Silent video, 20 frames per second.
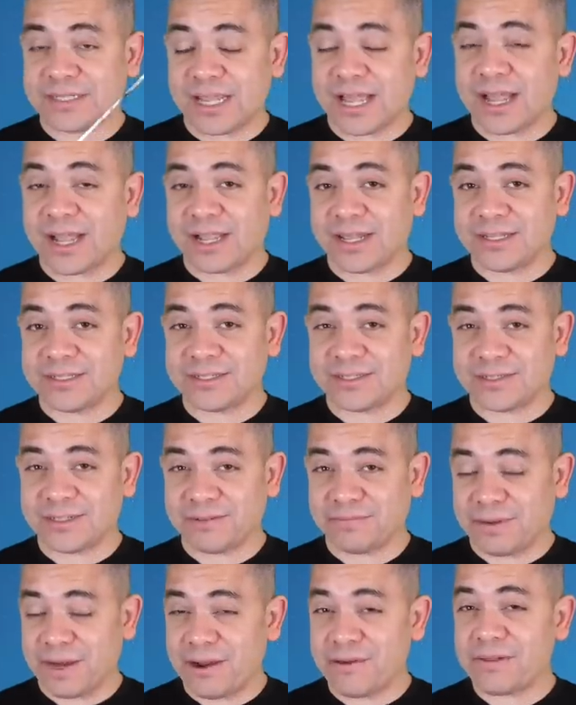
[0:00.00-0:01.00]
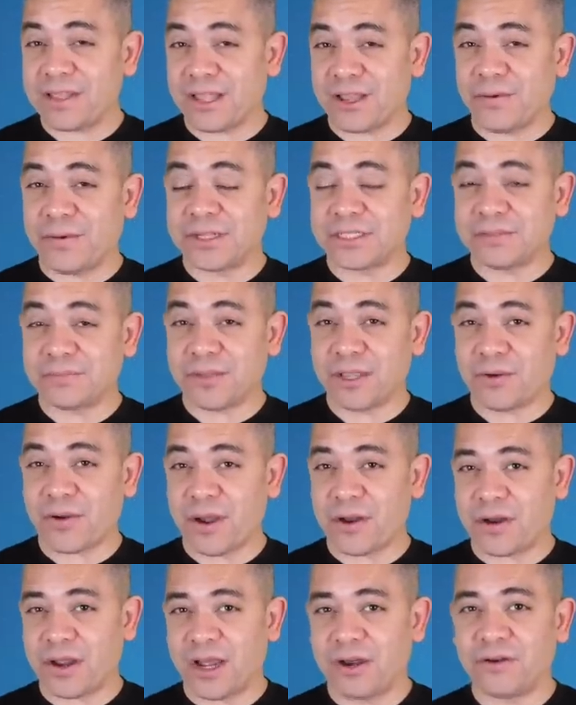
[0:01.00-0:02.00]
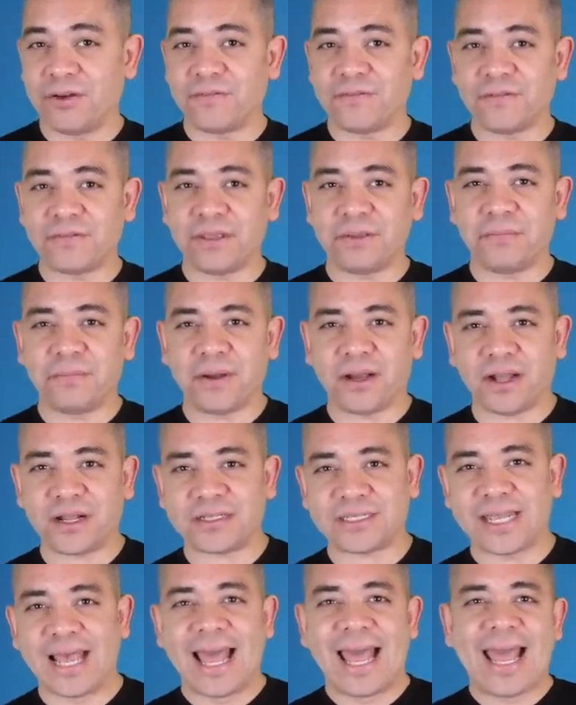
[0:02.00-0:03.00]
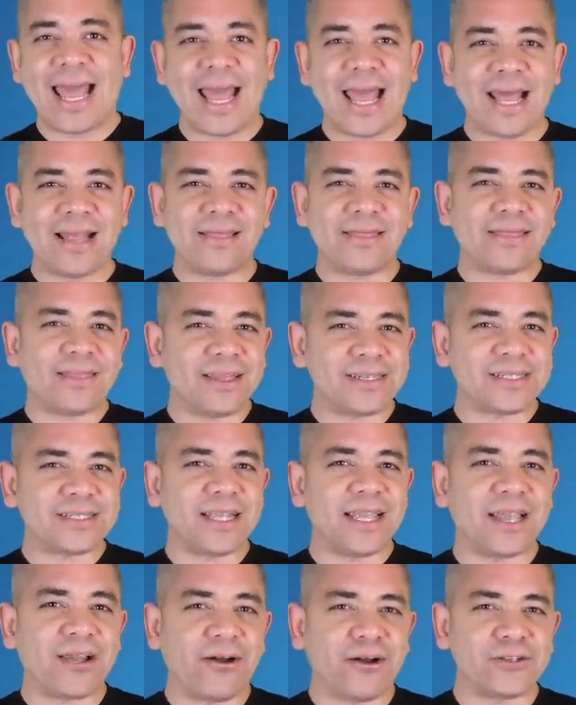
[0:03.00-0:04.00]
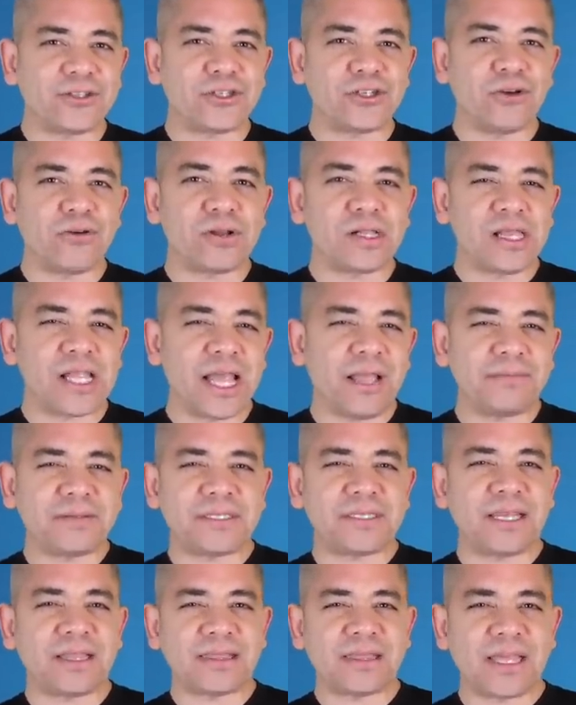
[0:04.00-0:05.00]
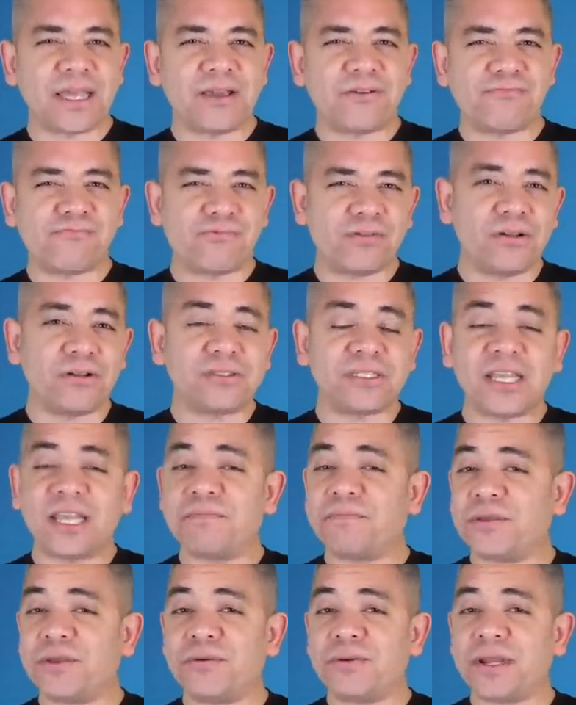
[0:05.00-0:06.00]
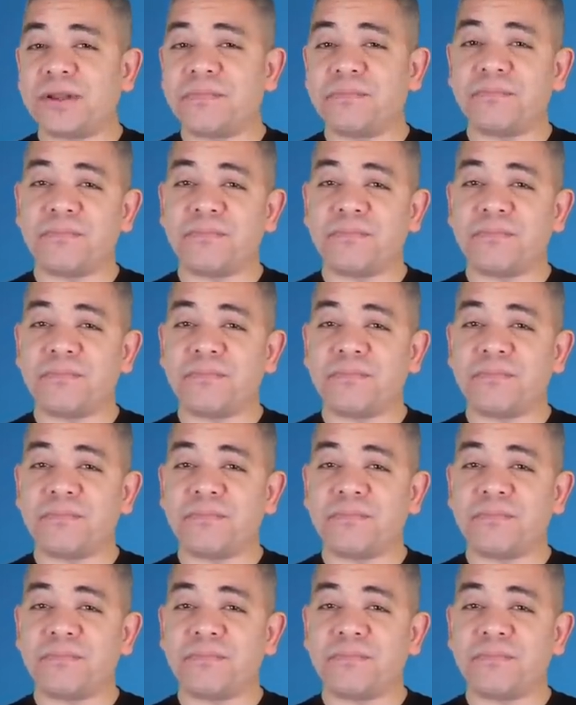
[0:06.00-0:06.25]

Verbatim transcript: tag is apparently going to be around 150 bucks. And this leak also claims claims that they will debut in